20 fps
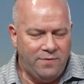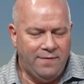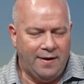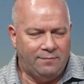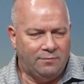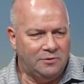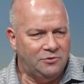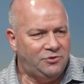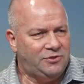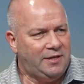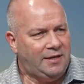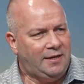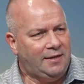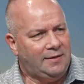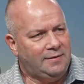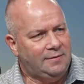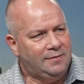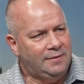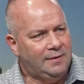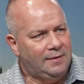ever
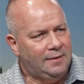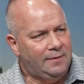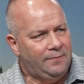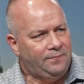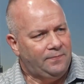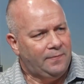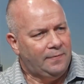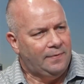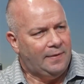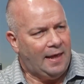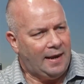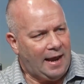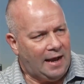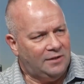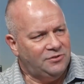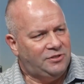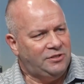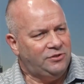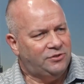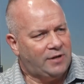seen that
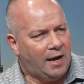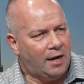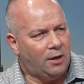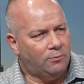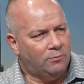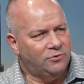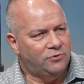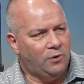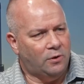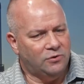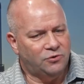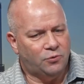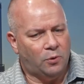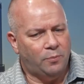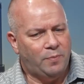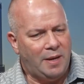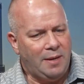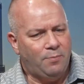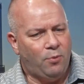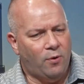has these kind of results, where
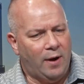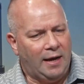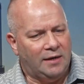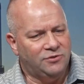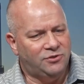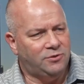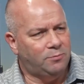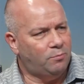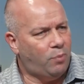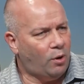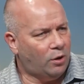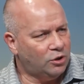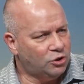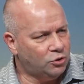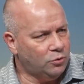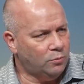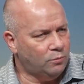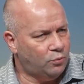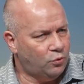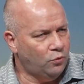people had some partial
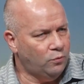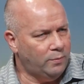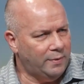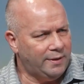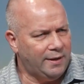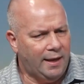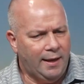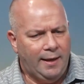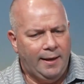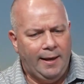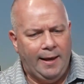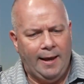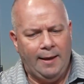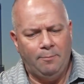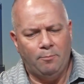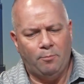improvement. And